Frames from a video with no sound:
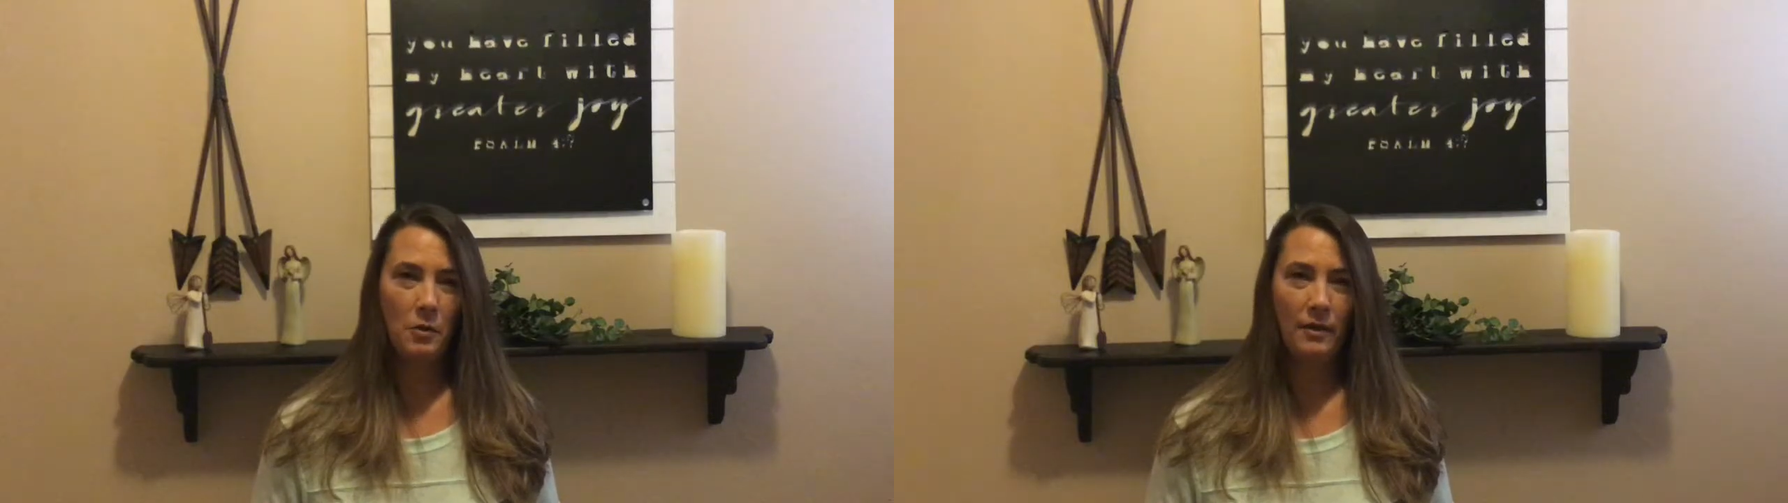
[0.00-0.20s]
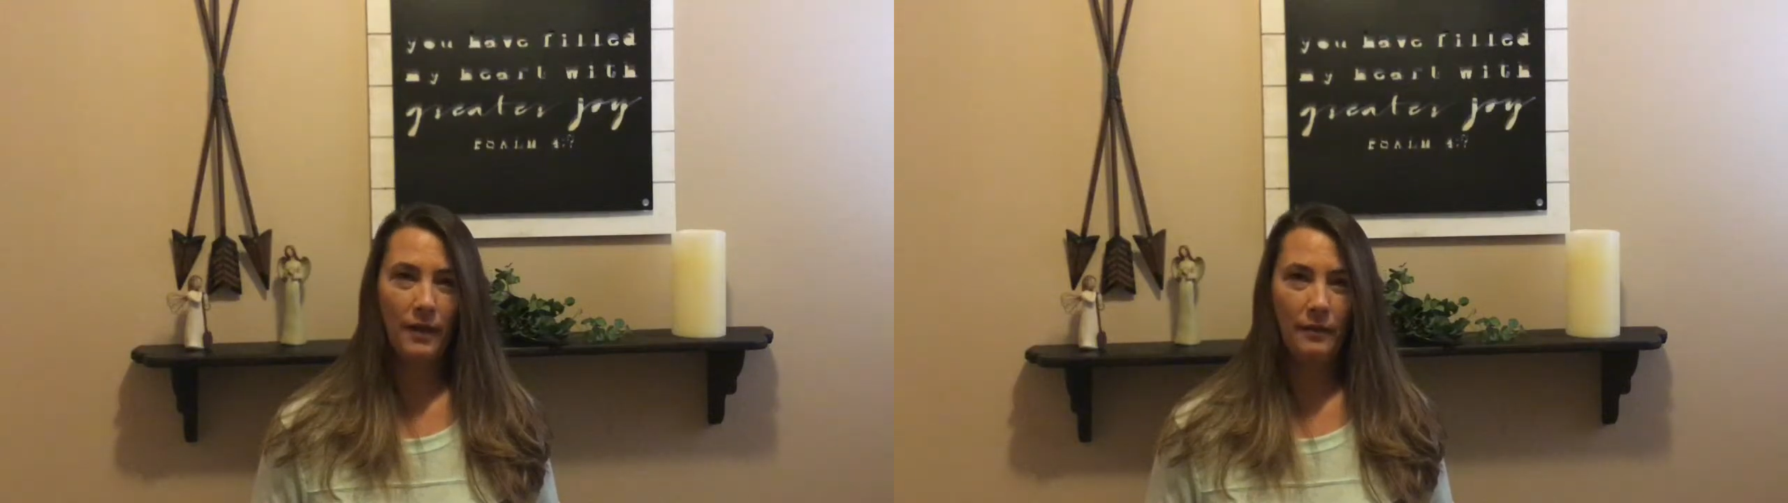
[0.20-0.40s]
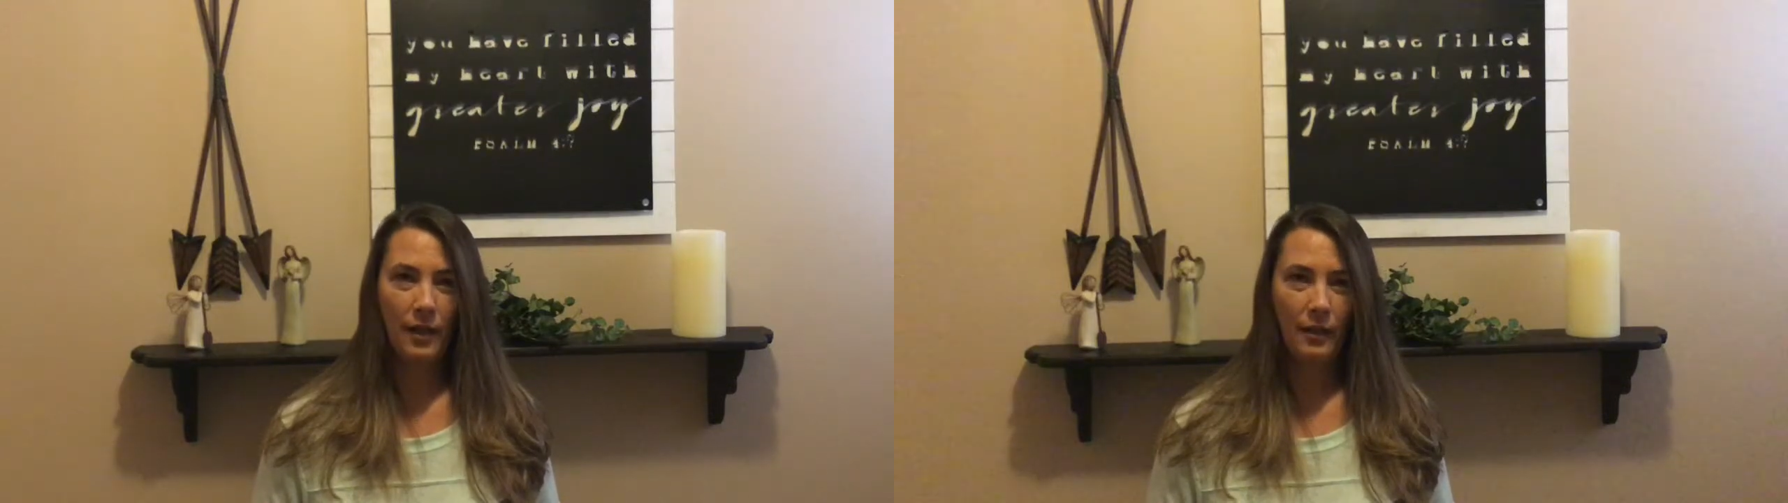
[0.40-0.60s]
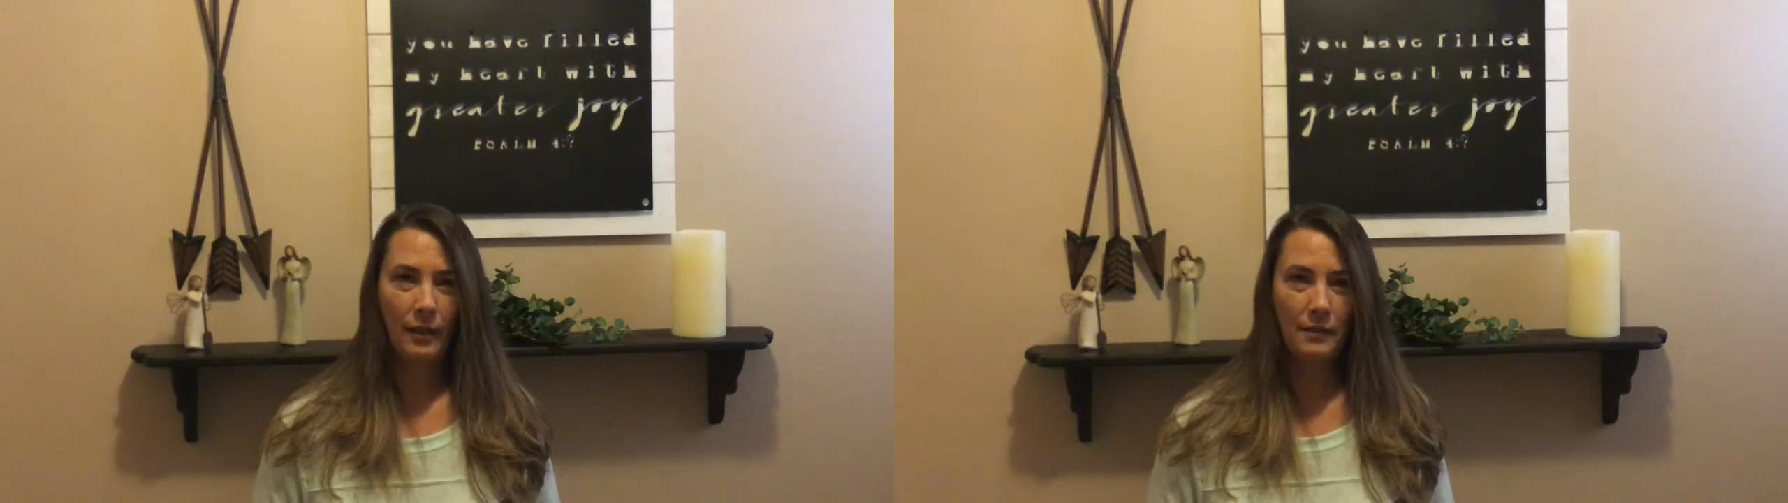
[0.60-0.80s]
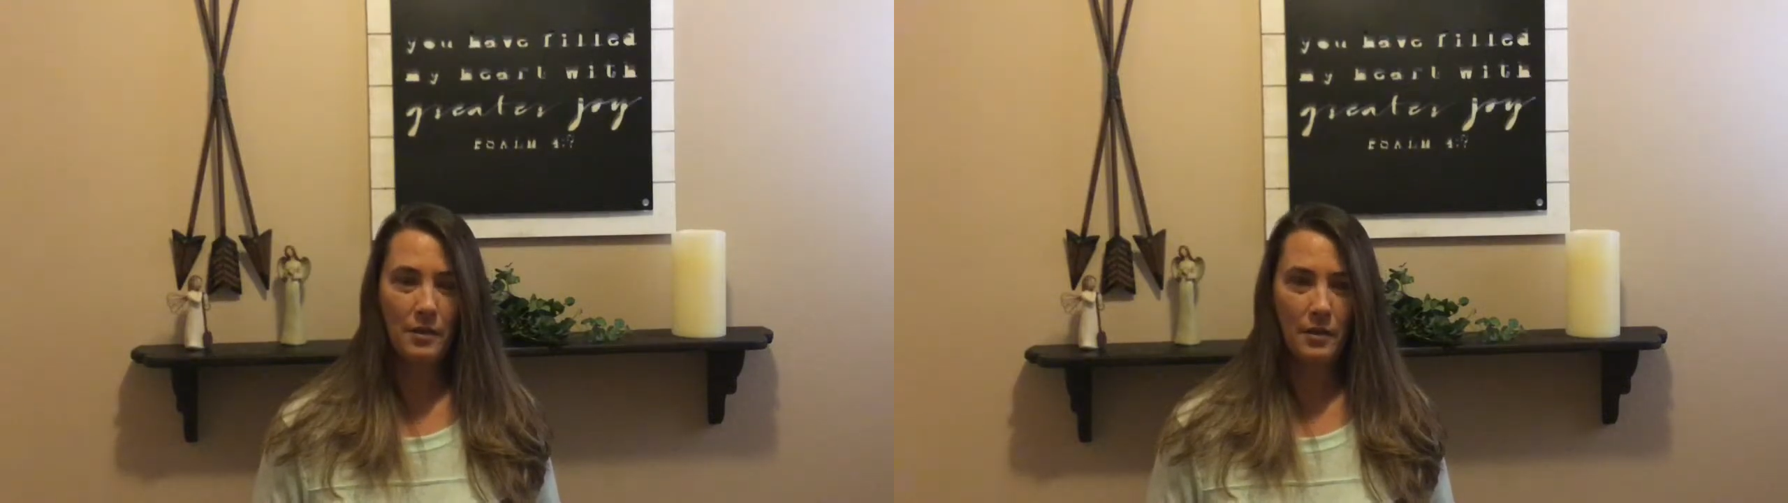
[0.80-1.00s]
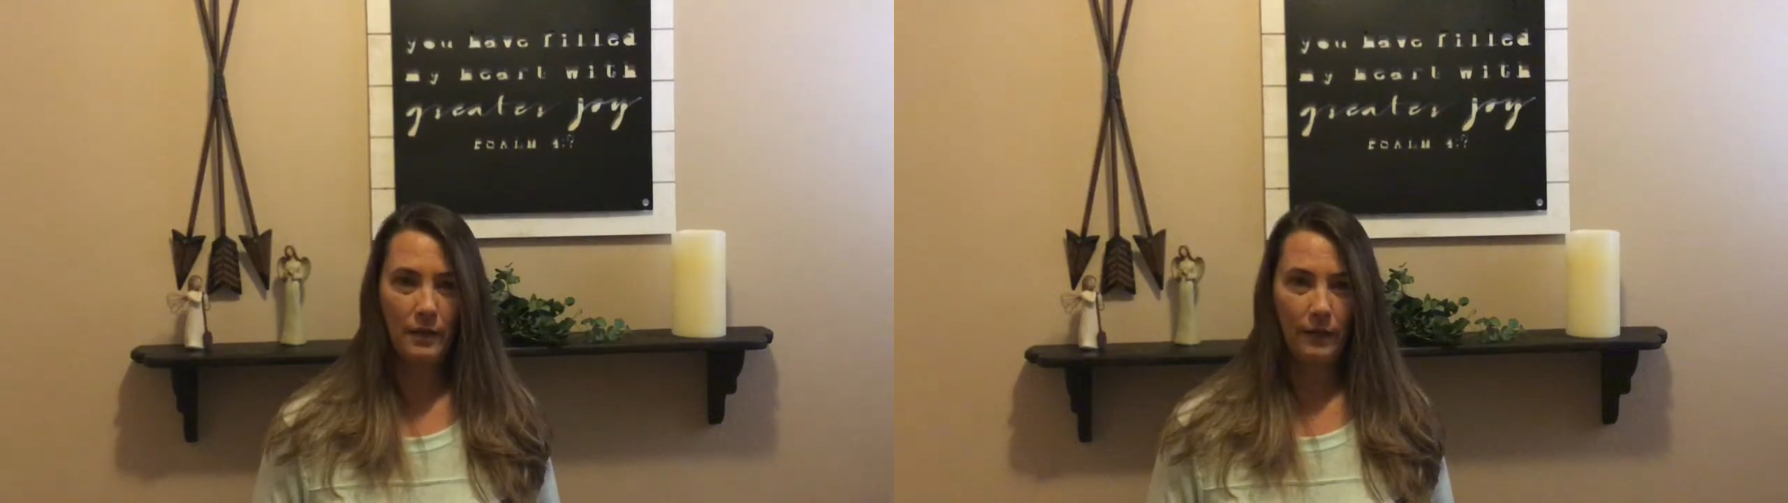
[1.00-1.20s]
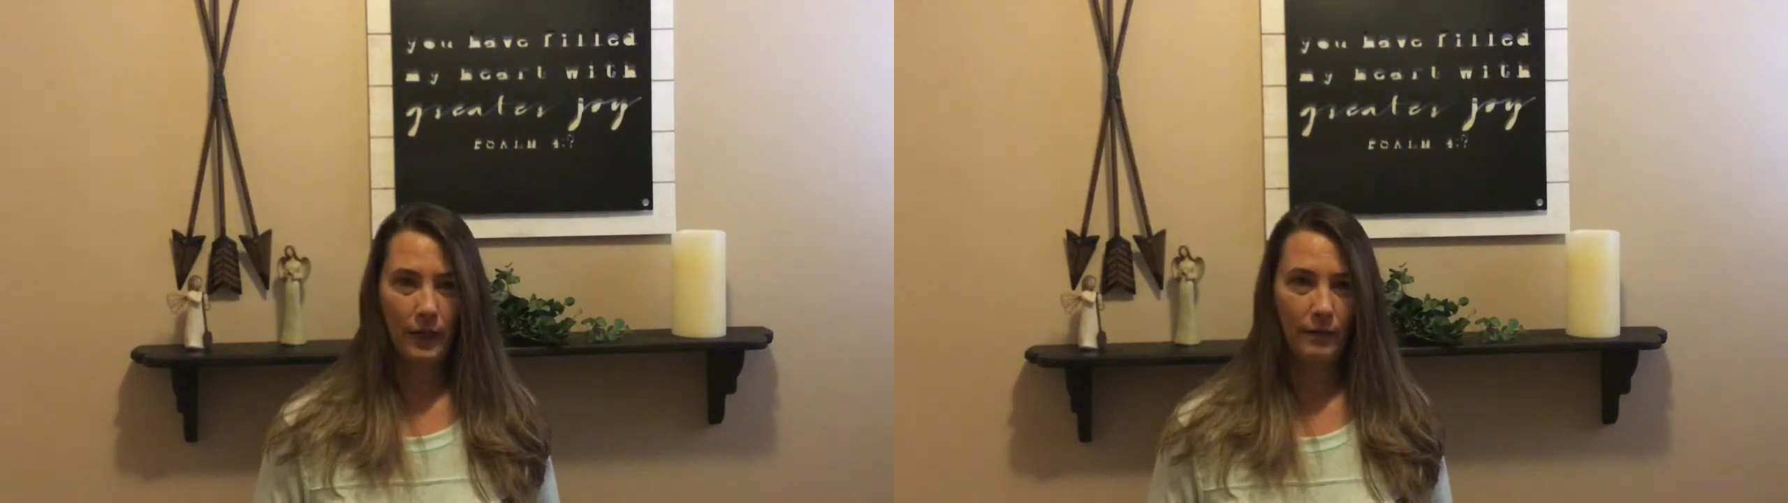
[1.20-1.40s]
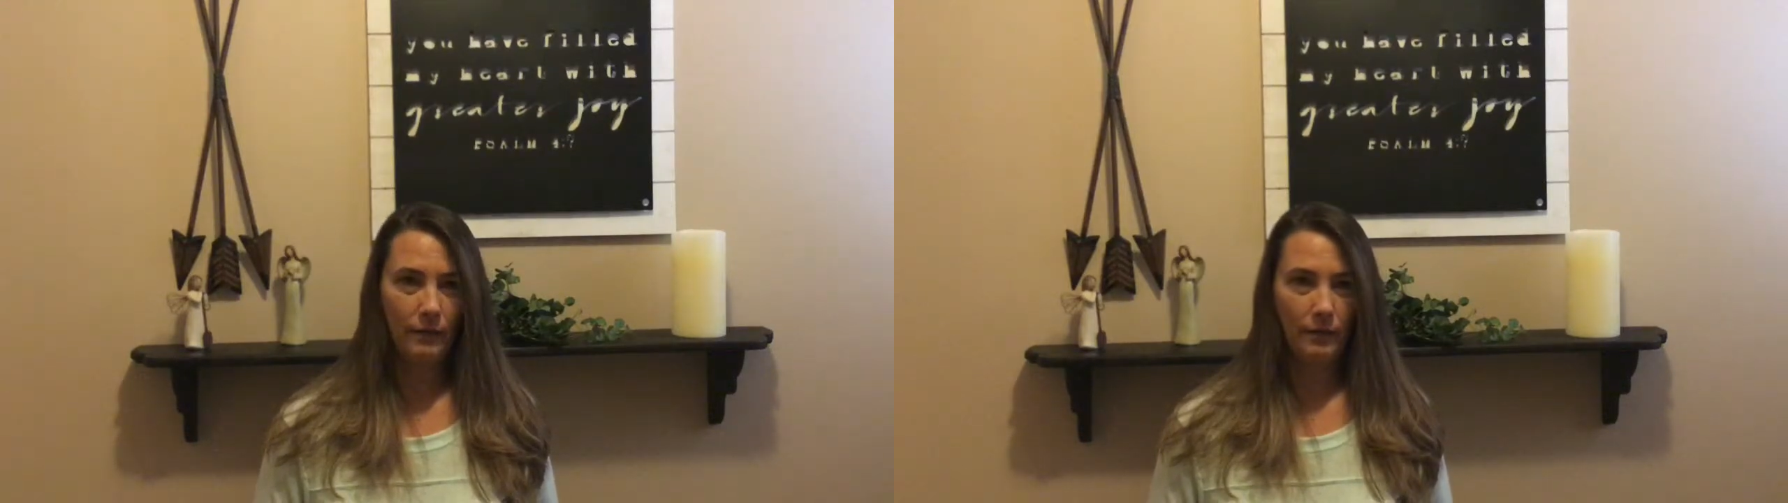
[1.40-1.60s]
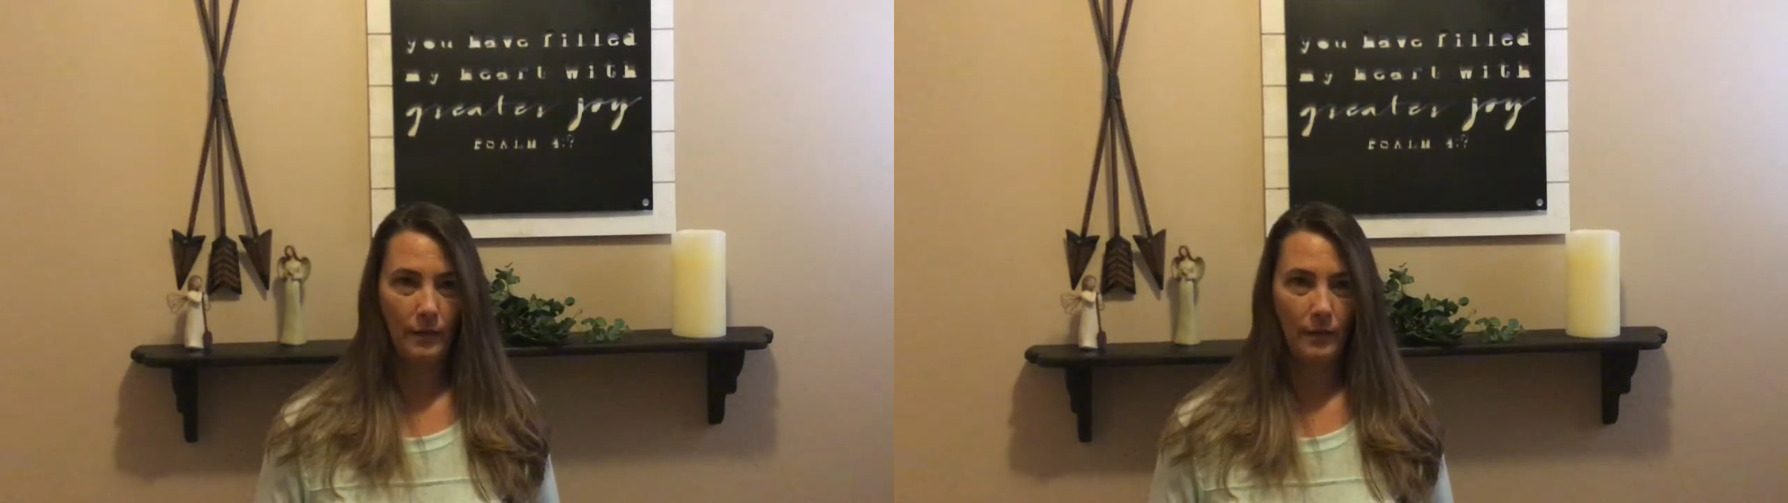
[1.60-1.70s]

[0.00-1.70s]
$25 gift certificate,